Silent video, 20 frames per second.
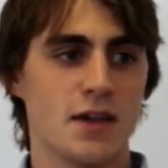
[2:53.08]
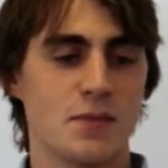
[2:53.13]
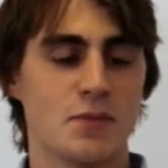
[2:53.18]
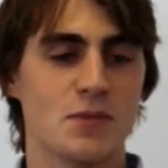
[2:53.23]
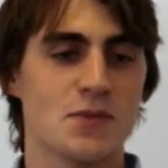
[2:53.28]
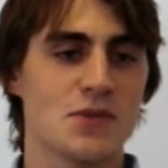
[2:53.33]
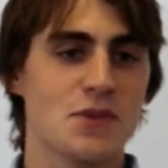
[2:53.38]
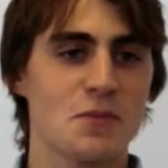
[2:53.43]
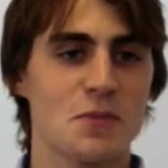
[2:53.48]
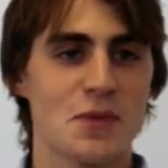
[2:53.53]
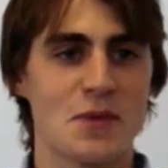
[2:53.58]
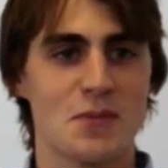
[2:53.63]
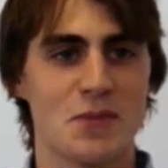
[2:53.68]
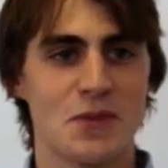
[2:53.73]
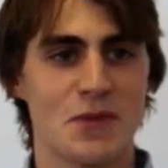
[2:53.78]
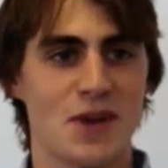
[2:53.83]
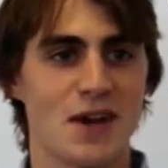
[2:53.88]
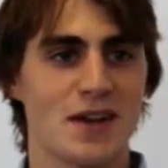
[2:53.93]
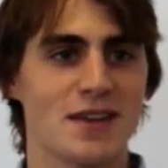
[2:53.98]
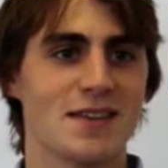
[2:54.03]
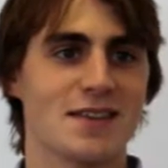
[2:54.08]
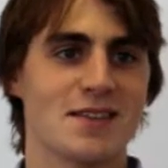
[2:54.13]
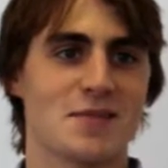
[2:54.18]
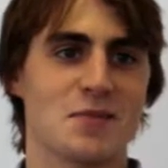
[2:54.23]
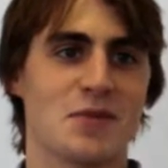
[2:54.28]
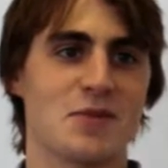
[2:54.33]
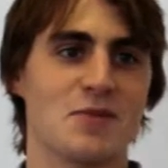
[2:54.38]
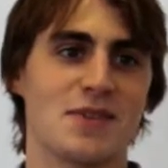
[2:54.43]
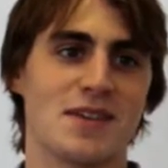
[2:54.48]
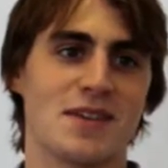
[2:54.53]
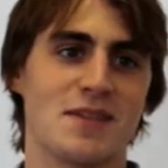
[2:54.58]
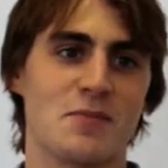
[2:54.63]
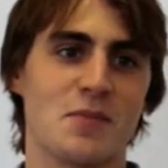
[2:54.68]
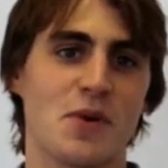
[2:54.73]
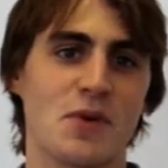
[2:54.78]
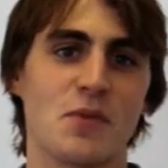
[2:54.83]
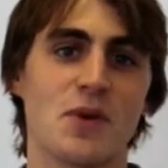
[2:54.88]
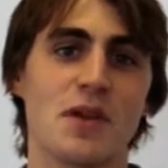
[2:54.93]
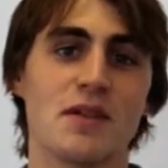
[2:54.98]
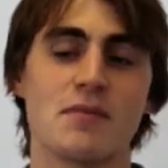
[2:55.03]
Some people liked it, some people didn't, but
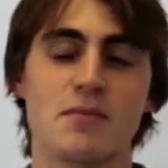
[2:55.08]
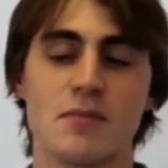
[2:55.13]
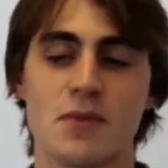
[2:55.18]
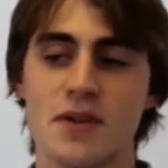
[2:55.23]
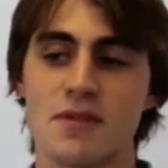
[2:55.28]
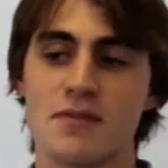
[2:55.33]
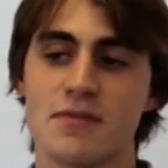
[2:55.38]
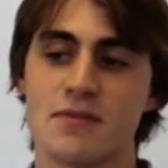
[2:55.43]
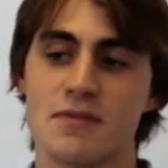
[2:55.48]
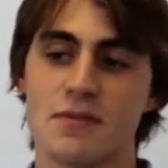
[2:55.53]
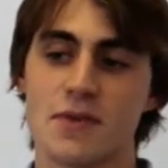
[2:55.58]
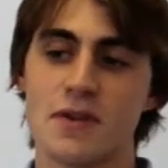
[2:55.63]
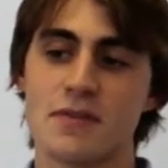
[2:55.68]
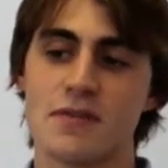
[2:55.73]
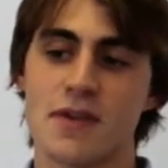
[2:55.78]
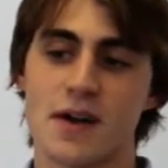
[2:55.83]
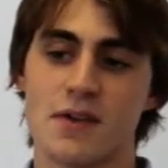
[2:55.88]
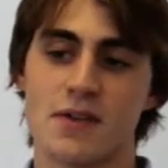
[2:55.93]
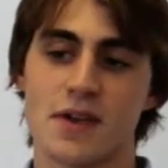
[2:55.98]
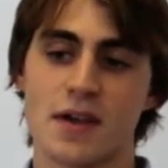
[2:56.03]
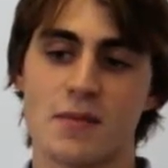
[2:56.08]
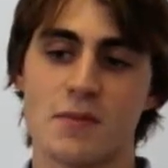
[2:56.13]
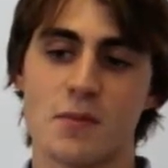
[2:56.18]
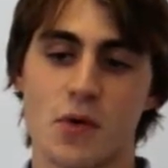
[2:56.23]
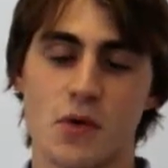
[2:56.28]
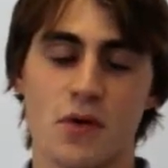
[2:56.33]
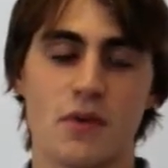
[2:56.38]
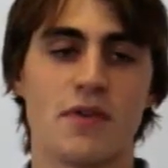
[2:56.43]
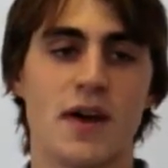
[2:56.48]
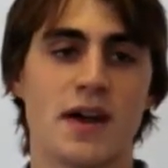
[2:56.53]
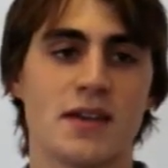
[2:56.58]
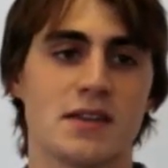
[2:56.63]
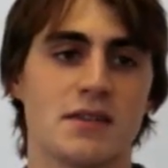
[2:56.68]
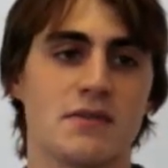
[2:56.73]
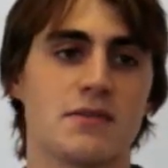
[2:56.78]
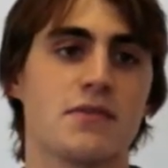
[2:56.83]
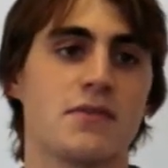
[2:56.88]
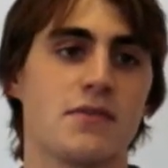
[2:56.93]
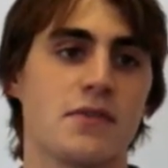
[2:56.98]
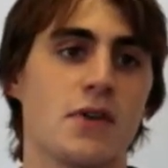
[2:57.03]
we found it more effective
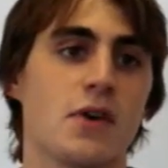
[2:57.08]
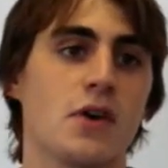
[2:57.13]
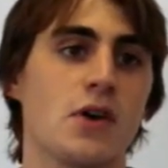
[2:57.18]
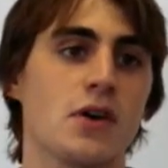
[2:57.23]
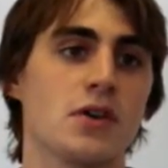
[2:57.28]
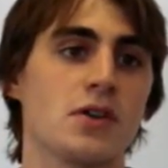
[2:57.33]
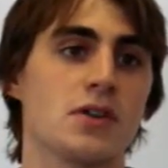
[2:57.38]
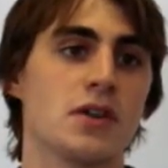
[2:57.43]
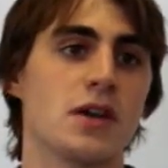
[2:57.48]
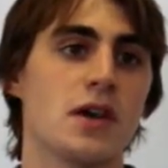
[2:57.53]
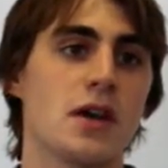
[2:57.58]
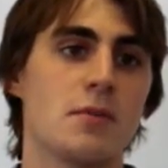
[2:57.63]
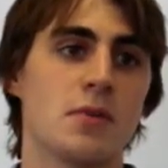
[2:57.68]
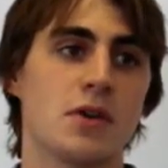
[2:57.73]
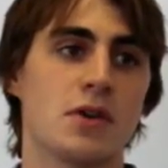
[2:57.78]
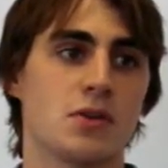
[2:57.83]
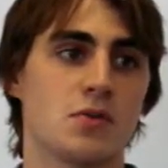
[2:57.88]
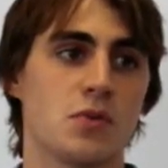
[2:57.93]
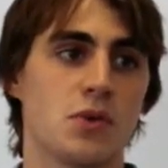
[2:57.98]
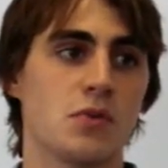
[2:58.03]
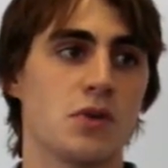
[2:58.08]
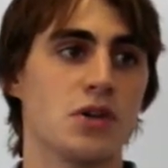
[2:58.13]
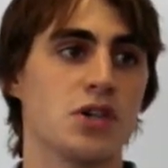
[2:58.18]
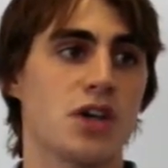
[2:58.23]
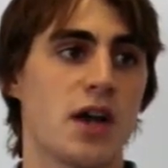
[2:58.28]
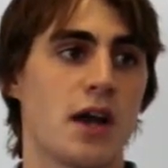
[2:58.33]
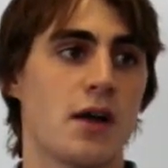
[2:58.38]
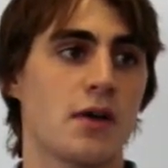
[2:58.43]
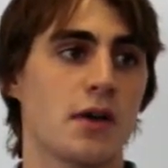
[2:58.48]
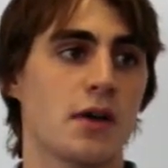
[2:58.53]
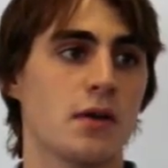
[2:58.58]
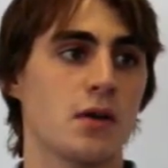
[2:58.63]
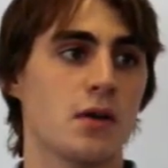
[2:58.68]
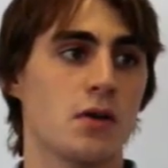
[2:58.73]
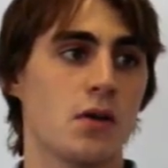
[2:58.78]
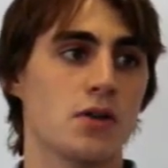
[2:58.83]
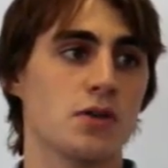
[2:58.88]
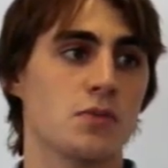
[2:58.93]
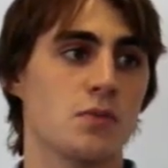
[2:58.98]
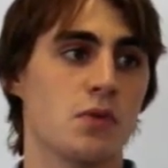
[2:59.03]
for us because we were sharing
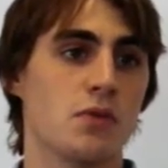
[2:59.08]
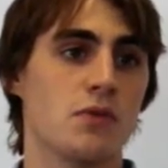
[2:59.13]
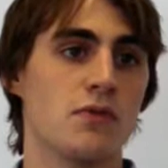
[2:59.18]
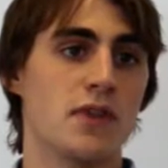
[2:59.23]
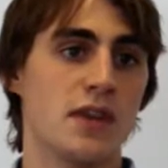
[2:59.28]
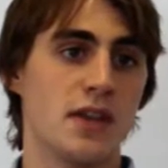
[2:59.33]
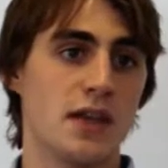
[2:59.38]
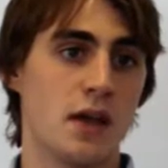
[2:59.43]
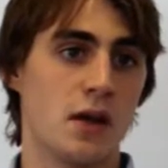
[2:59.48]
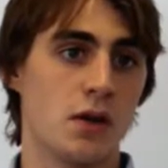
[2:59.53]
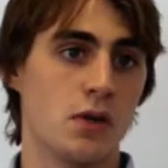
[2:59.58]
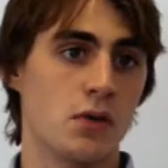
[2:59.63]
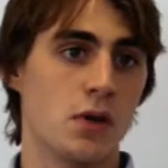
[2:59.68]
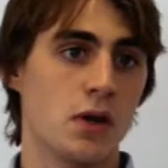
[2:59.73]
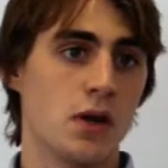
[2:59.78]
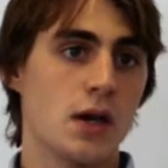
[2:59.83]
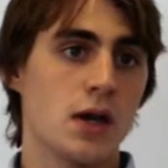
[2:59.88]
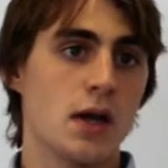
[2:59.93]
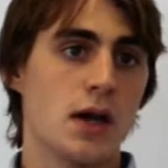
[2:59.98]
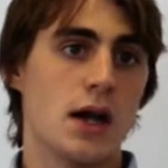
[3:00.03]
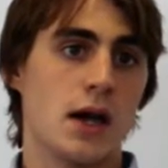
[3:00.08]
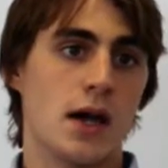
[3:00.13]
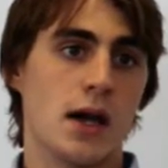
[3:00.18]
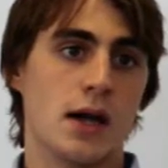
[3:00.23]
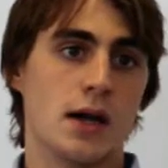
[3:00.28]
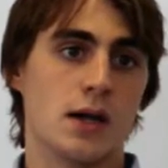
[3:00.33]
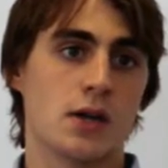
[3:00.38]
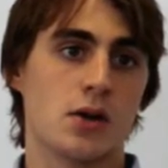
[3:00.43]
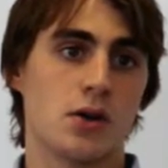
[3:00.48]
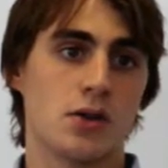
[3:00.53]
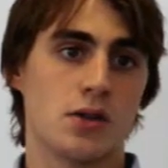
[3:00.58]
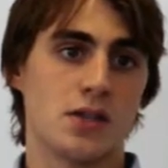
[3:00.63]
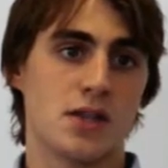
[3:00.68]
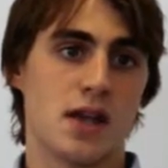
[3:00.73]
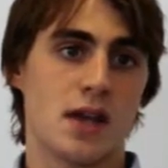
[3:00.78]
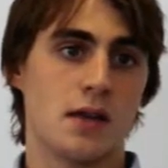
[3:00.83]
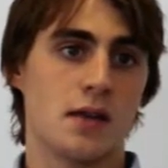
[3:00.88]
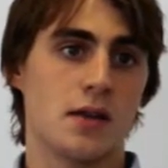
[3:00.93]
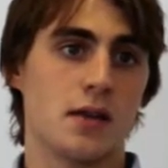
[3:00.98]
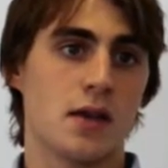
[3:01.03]
lots more video
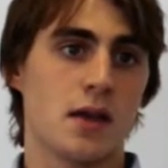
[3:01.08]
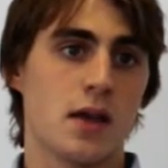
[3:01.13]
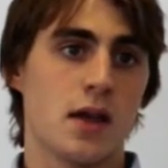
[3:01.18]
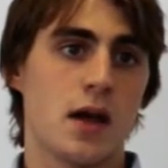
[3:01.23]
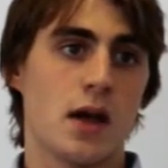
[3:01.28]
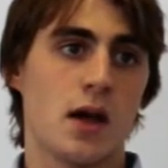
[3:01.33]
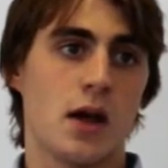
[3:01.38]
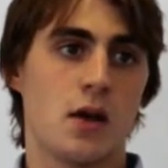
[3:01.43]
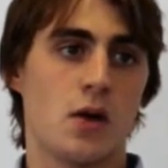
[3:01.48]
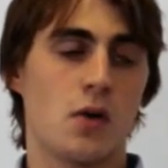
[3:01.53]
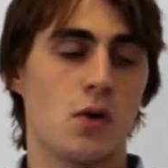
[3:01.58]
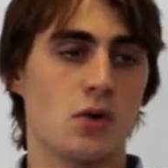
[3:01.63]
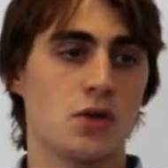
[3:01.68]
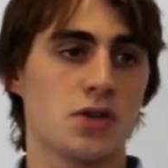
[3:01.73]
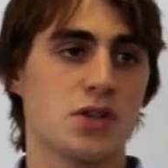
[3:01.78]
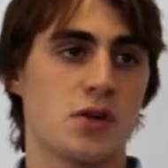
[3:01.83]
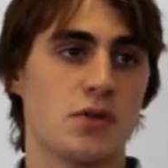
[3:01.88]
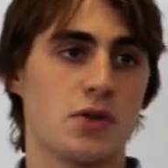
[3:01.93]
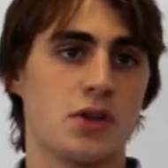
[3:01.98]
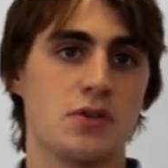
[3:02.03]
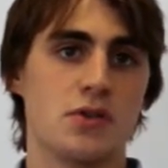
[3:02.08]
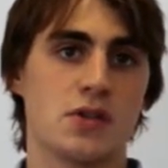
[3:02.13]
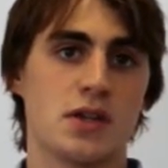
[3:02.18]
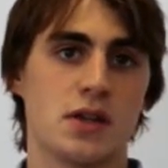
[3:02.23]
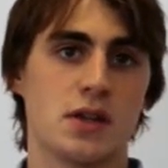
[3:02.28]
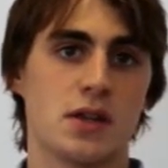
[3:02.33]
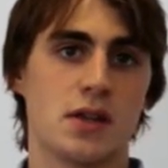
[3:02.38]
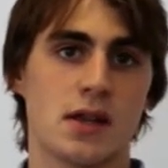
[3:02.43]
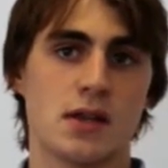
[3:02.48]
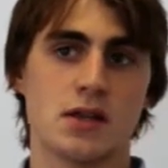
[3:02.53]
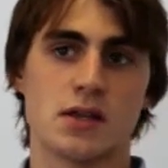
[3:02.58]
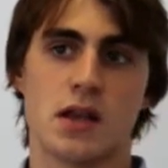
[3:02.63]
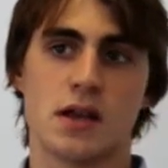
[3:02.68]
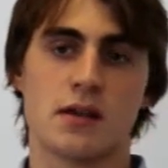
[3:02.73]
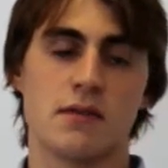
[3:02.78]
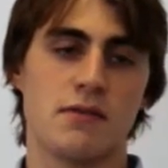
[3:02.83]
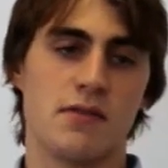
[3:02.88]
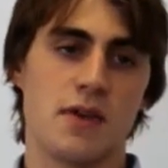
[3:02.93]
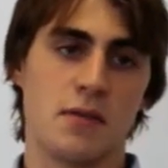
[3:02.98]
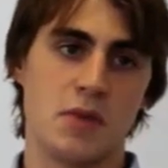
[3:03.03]
content, also using things like
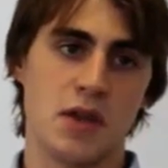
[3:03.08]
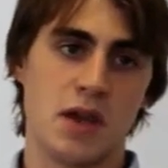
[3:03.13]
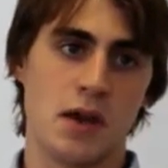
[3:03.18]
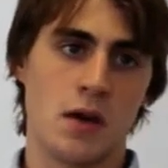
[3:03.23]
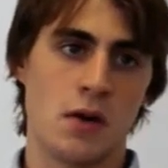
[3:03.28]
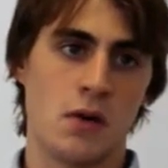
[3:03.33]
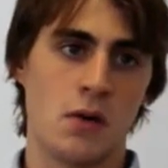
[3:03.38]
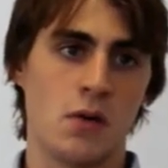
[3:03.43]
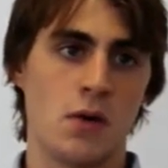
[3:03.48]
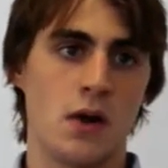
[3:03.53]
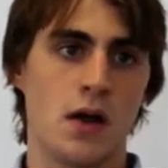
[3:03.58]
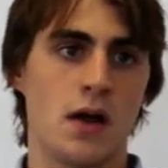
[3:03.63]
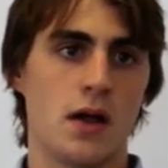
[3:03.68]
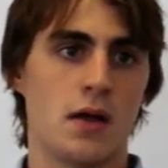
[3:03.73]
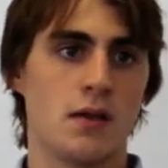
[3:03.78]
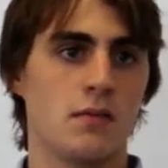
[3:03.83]
Vimeo, and